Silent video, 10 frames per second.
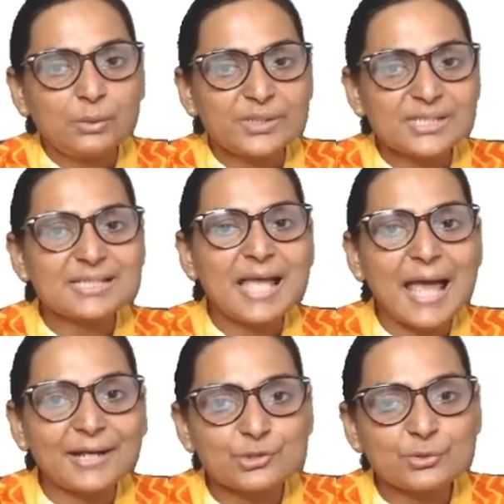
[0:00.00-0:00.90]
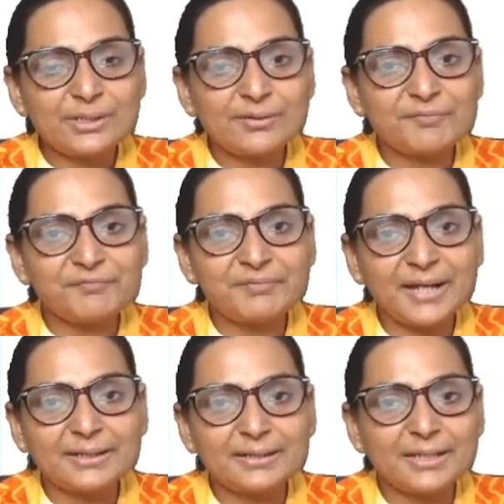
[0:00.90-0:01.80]
which is actually
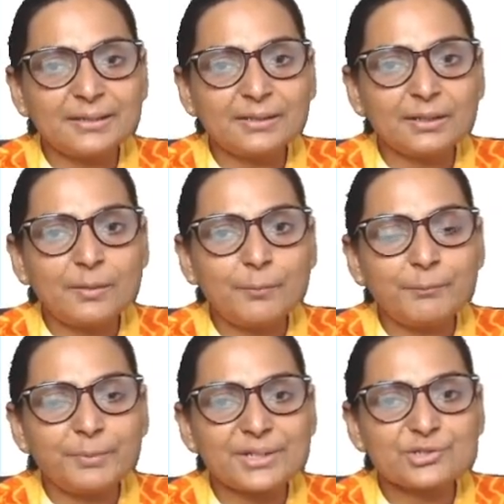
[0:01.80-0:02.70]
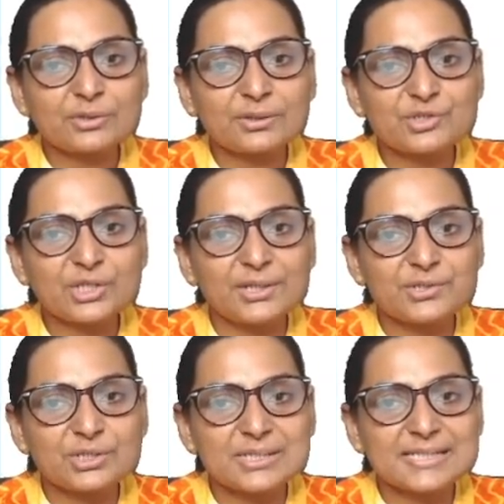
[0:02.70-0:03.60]
reflecting the pressure
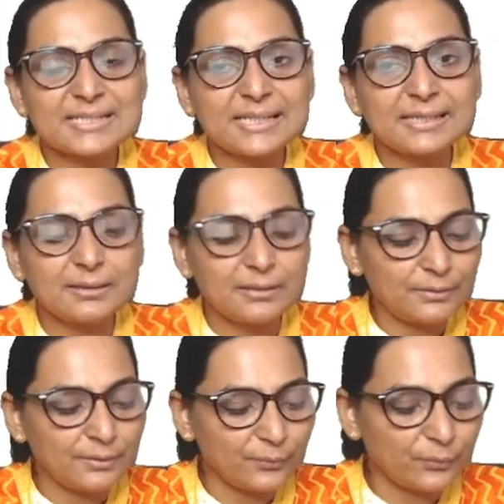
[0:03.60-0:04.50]
changes in the